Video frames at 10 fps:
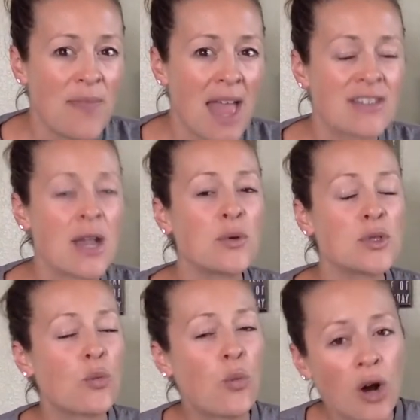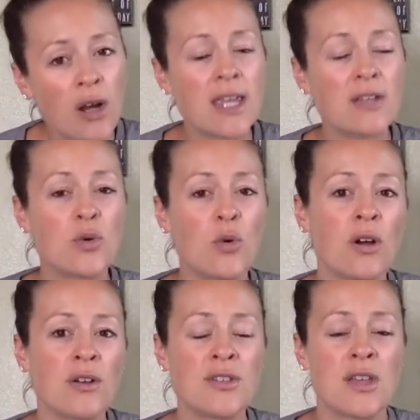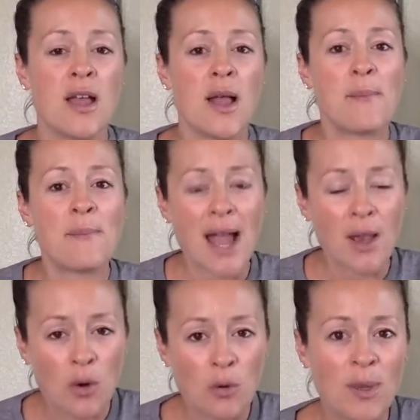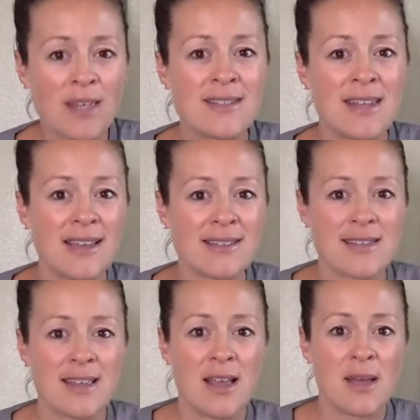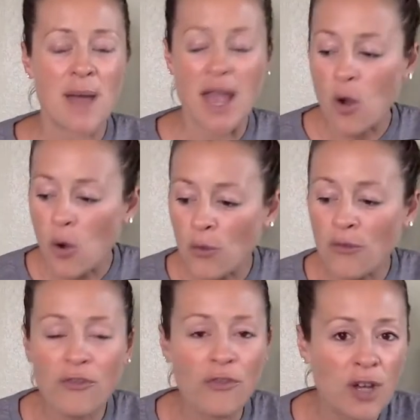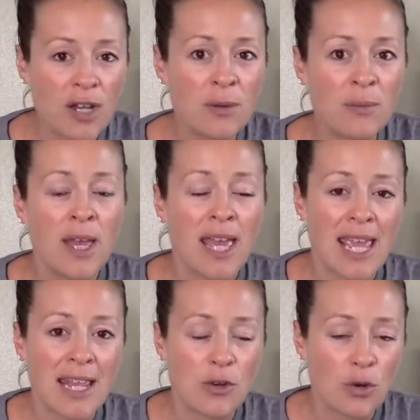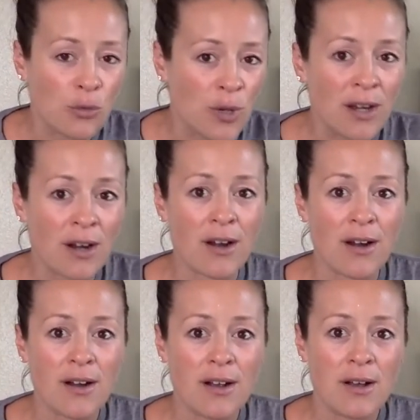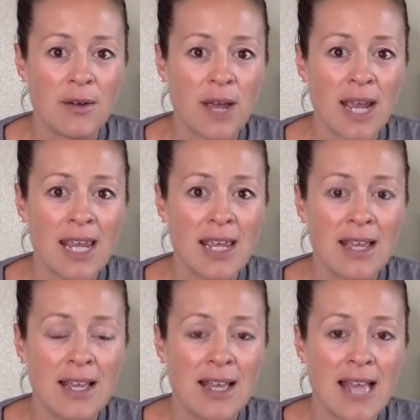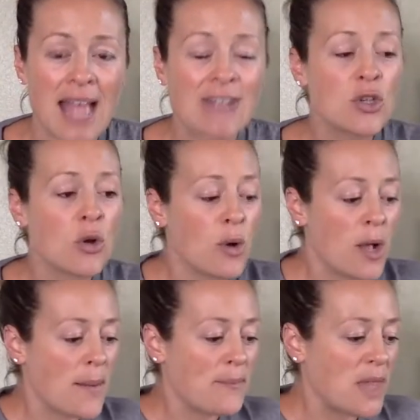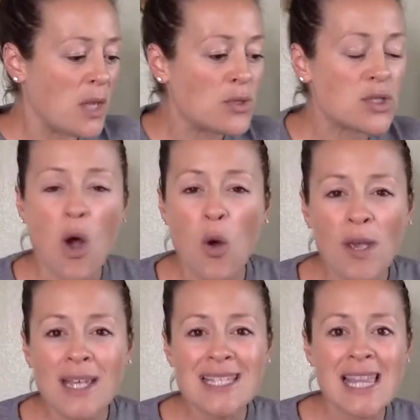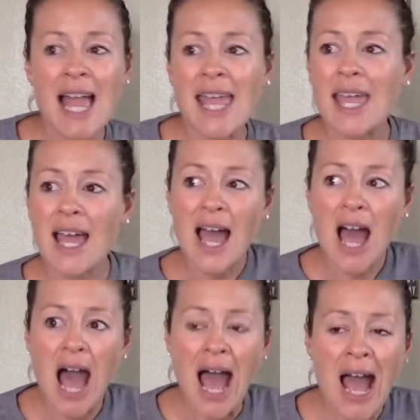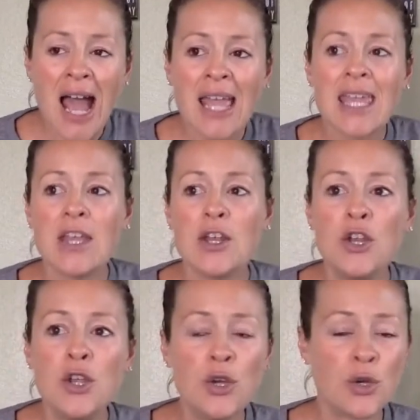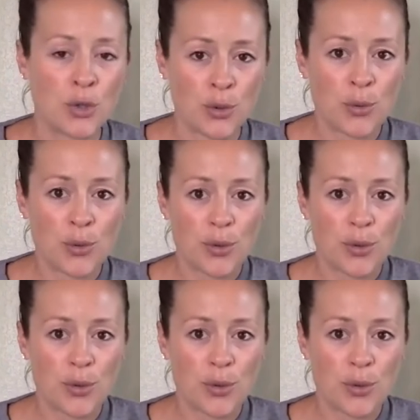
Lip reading: as I was working towards my own business, my own freedom and career, right? And so it was always like I knew